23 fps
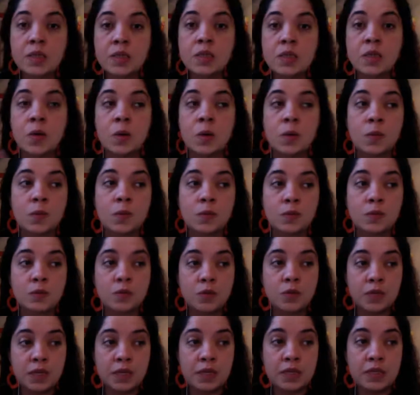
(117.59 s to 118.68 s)
So
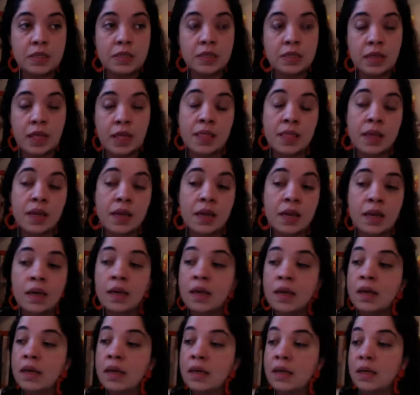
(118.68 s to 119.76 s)
today is Sunday,
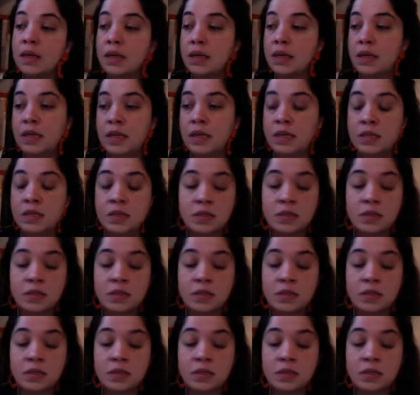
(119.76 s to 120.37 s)
is